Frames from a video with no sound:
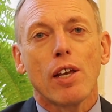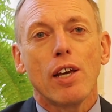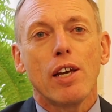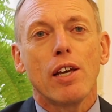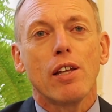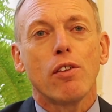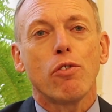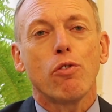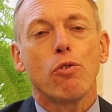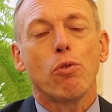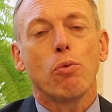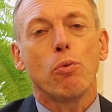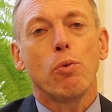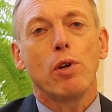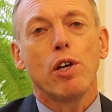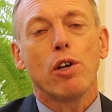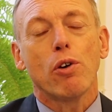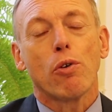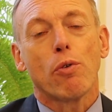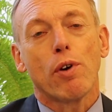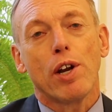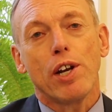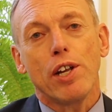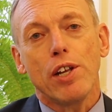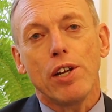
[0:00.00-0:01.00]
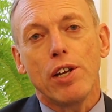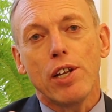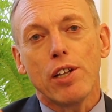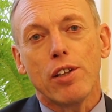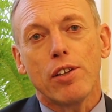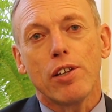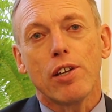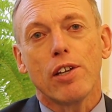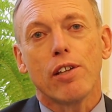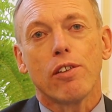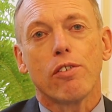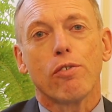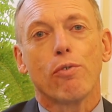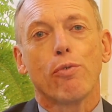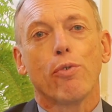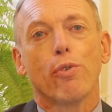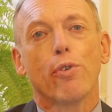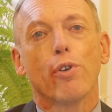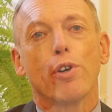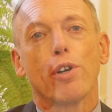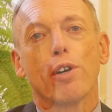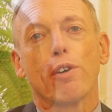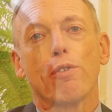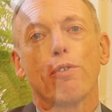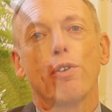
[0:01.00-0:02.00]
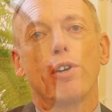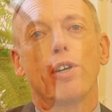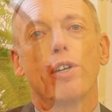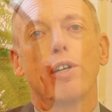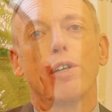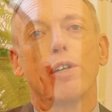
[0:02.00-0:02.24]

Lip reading: And we already did it for